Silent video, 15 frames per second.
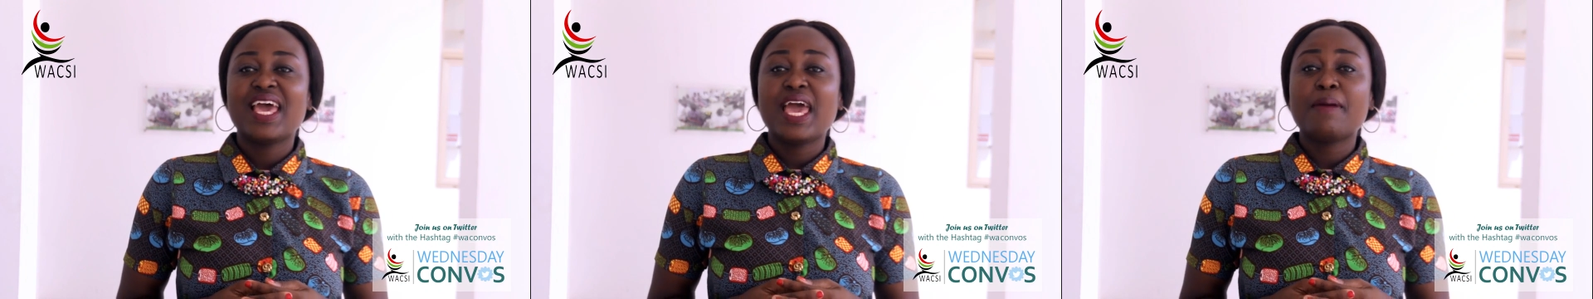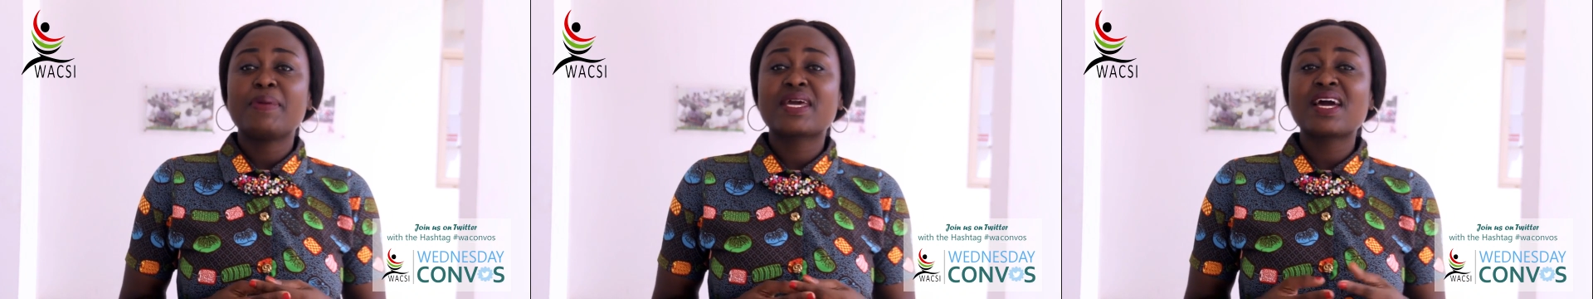
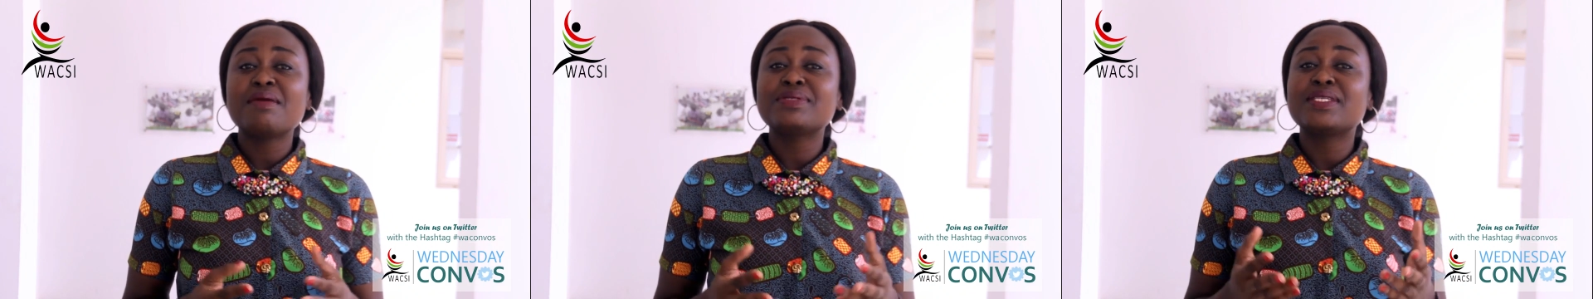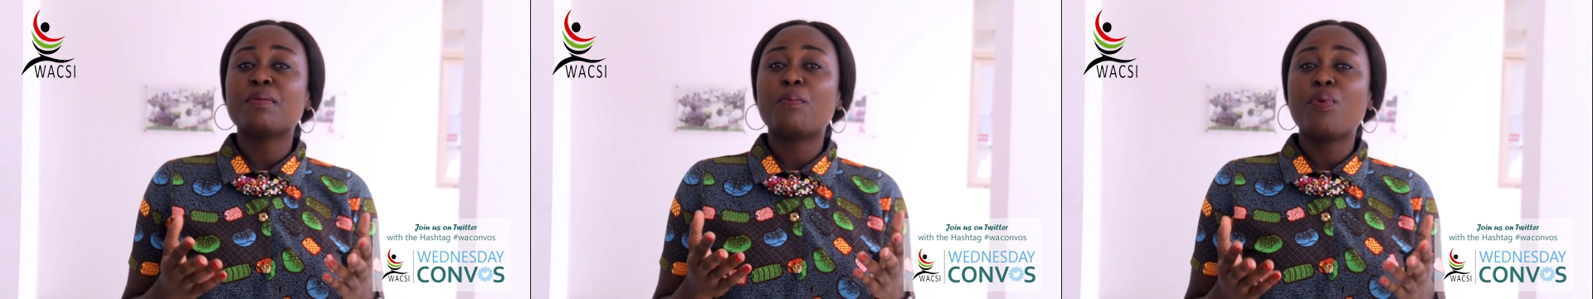it
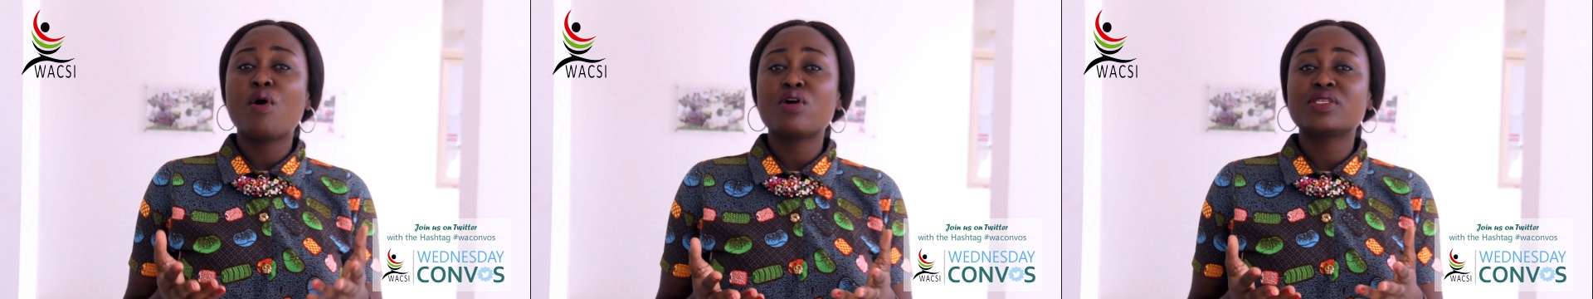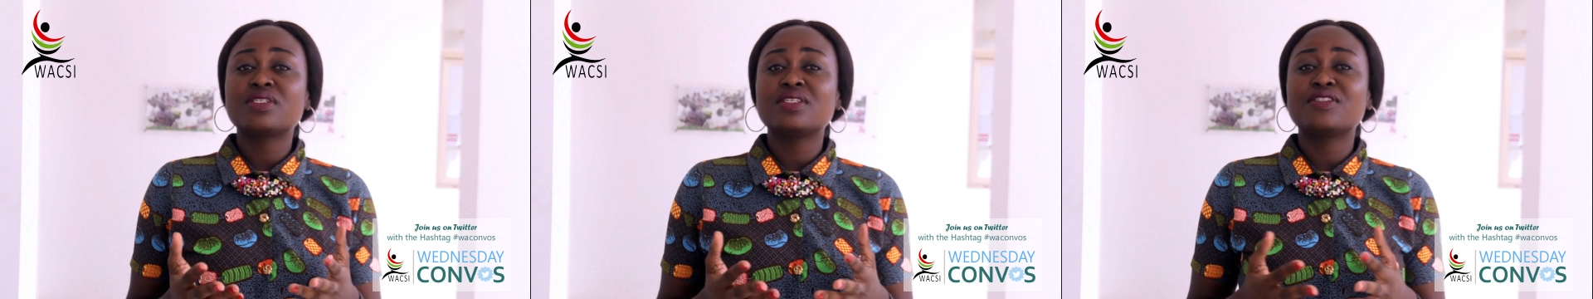becomes
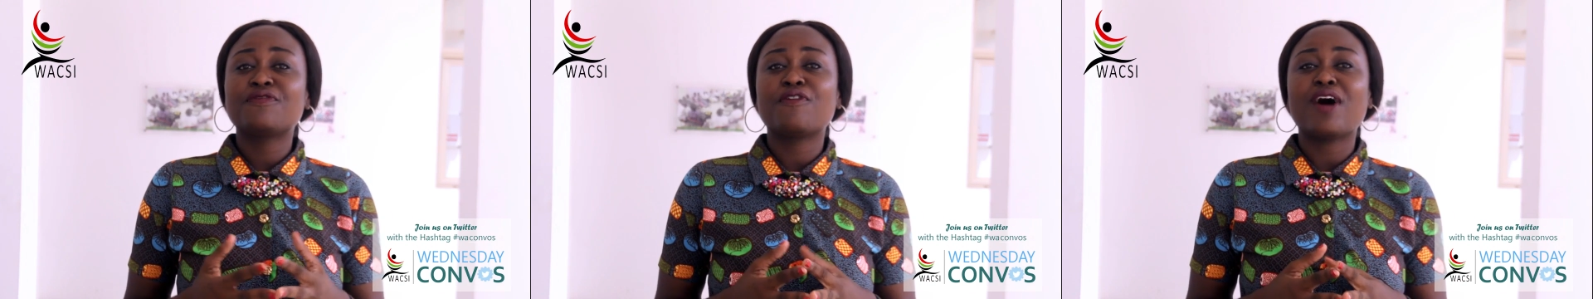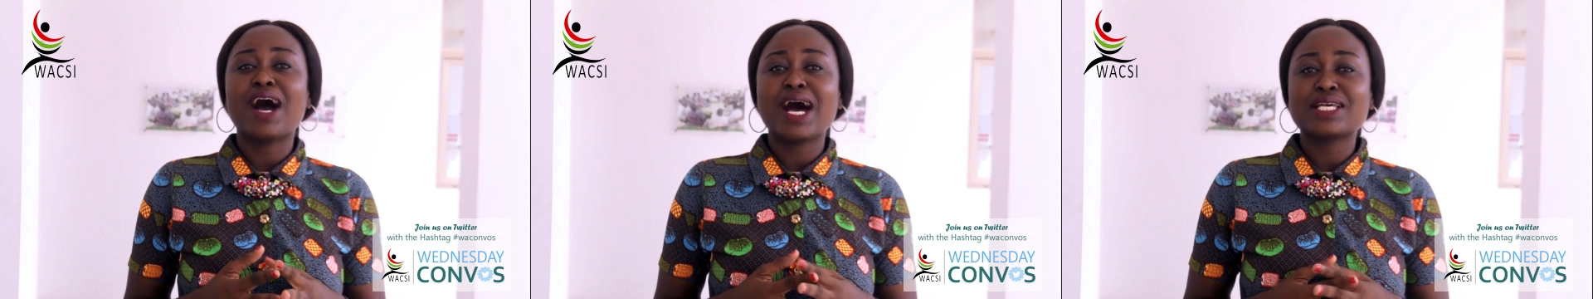important
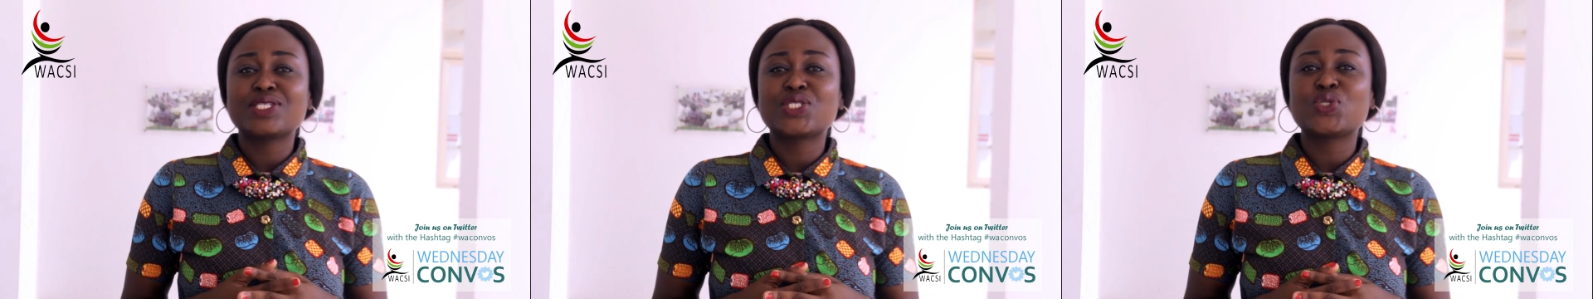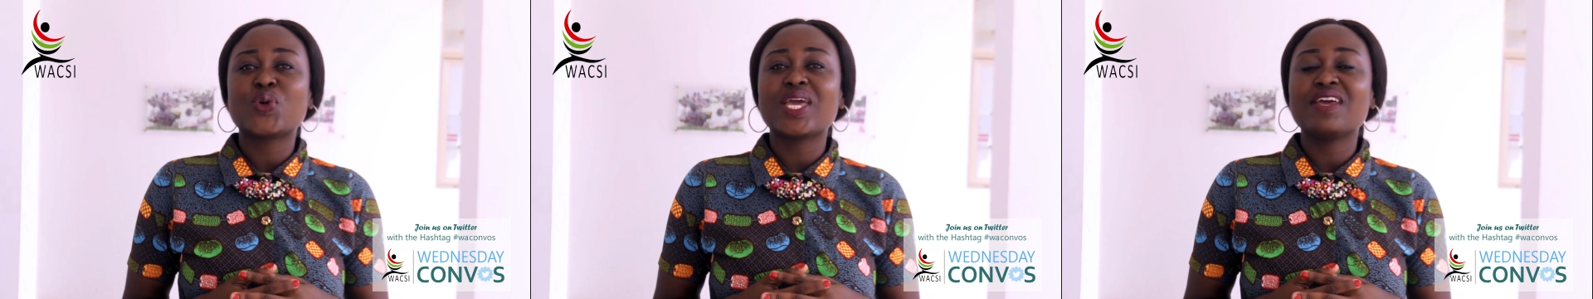for
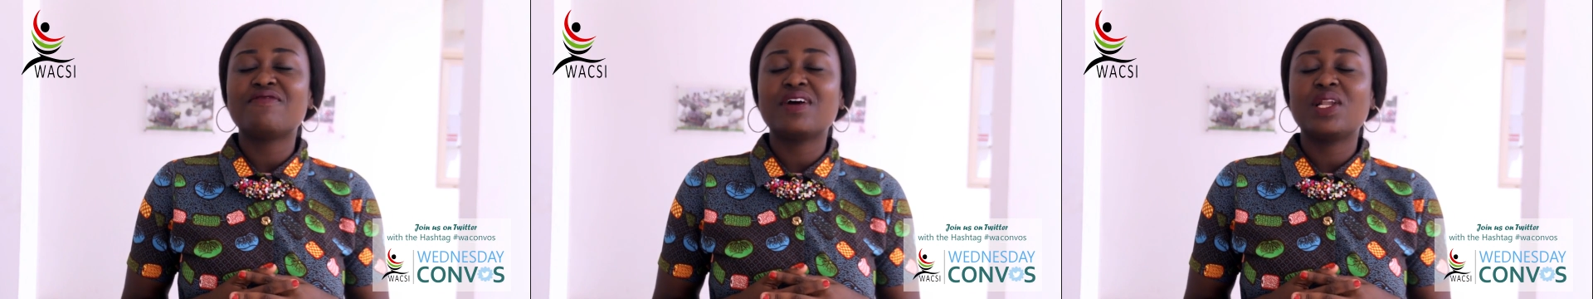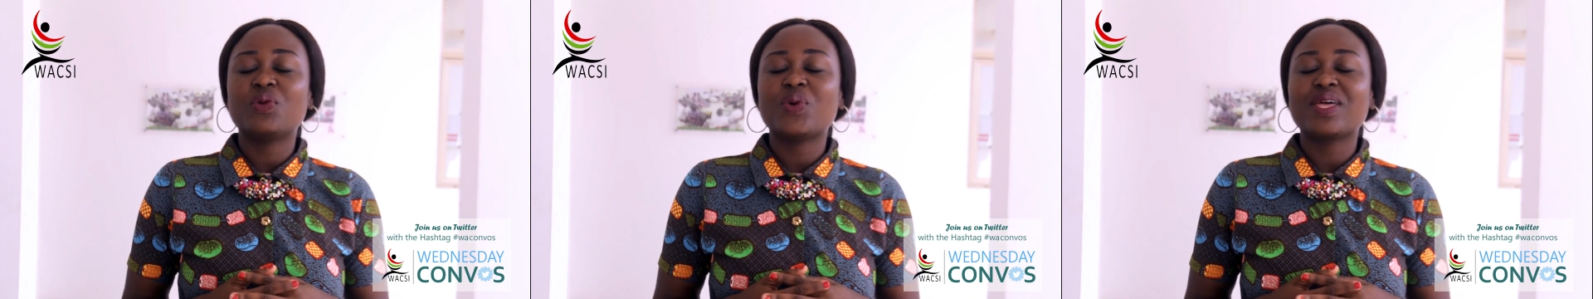us to
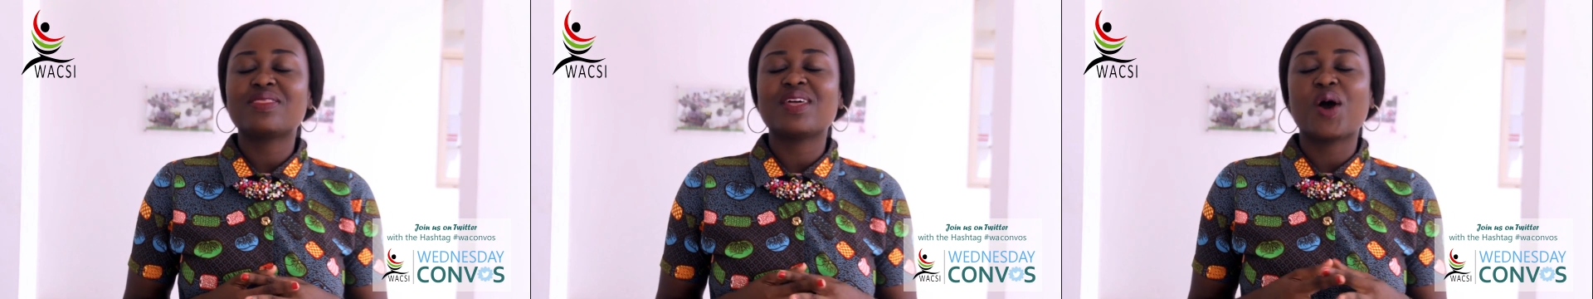evaluate